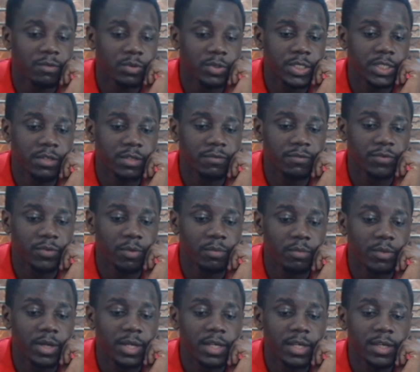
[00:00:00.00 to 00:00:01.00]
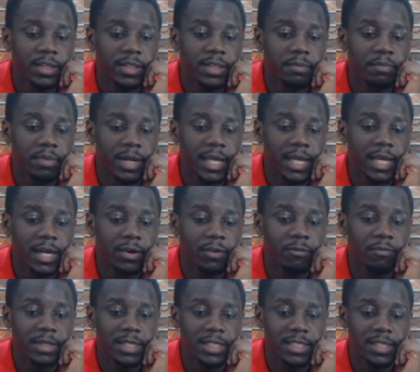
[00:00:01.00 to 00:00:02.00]
skill from the player of
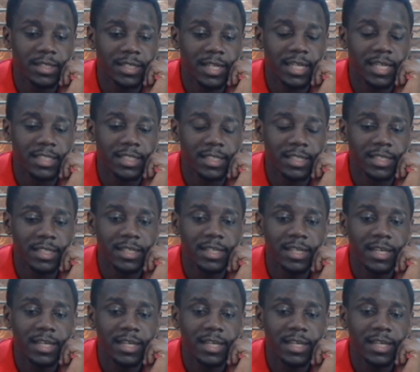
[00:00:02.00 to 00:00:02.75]
Manchester United,